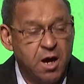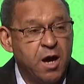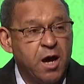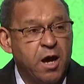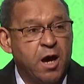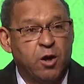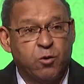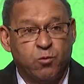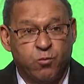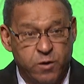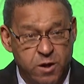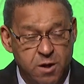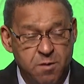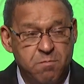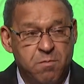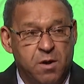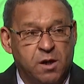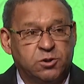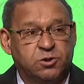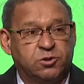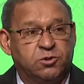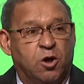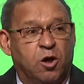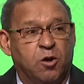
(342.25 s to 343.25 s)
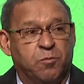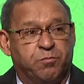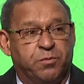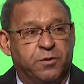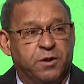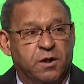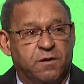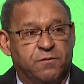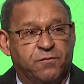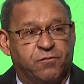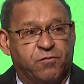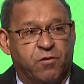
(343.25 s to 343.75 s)
and we must not be
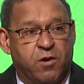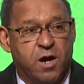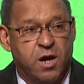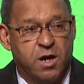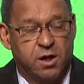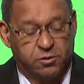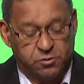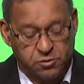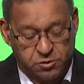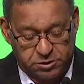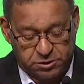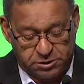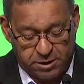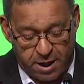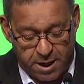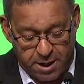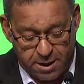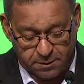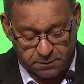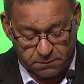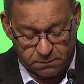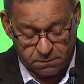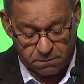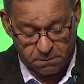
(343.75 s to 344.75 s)
afraid to say it.